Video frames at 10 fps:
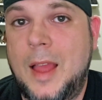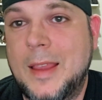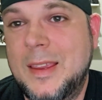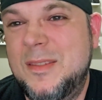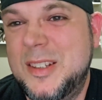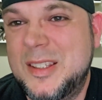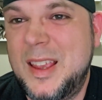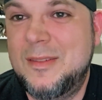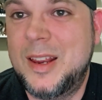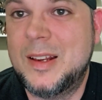I give it a
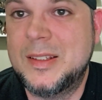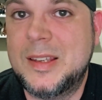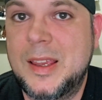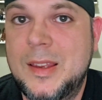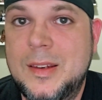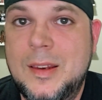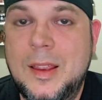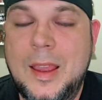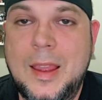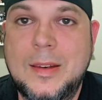7 out of 10.
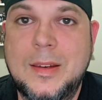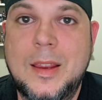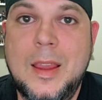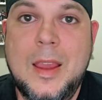And